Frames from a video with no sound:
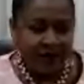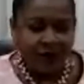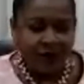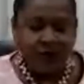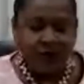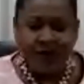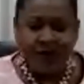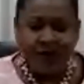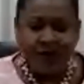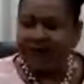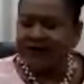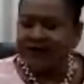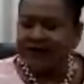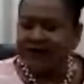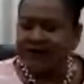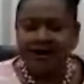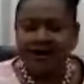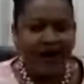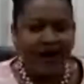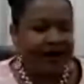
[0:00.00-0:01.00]
We have done
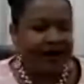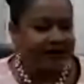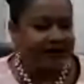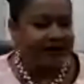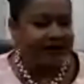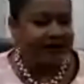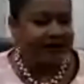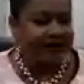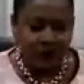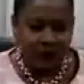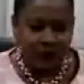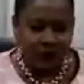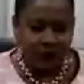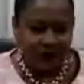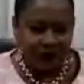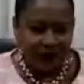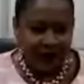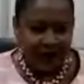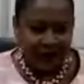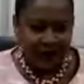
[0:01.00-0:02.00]
an excellent job
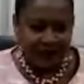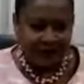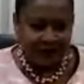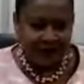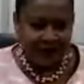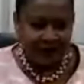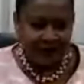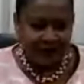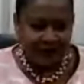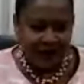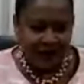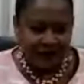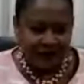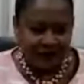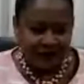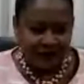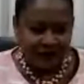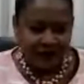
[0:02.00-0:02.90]
for the last 10 years.